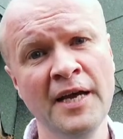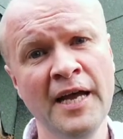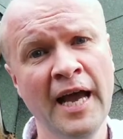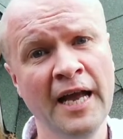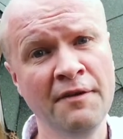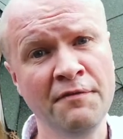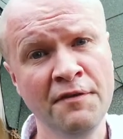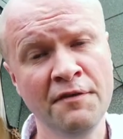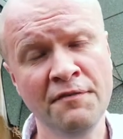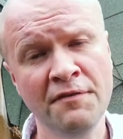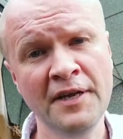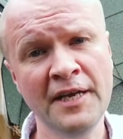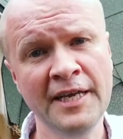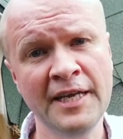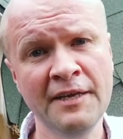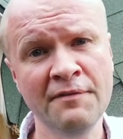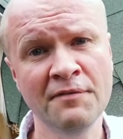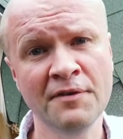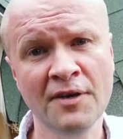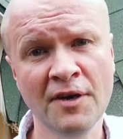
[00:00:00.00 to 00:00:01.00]
And if you're feeling
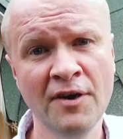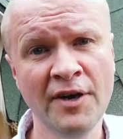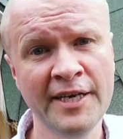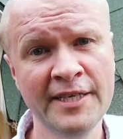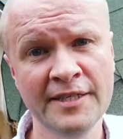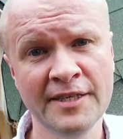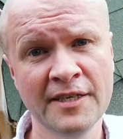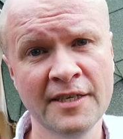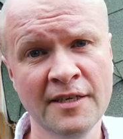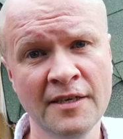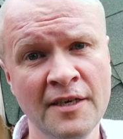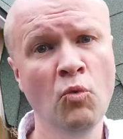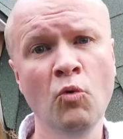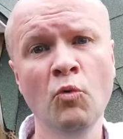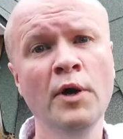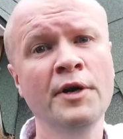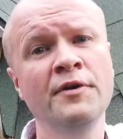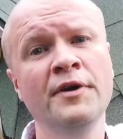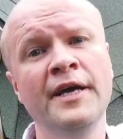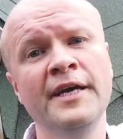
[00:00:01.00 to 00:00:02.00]
even kinder,
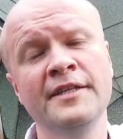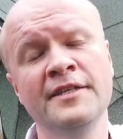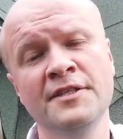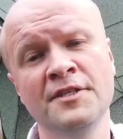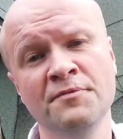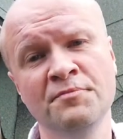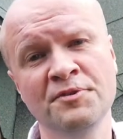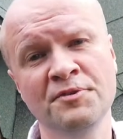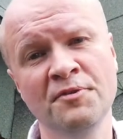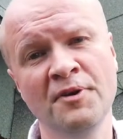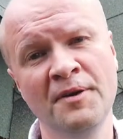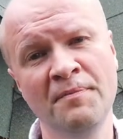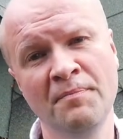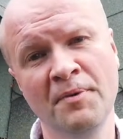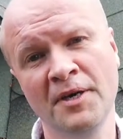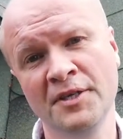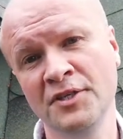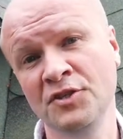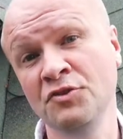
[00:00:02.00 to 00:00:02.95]
why not hit the subscribe button?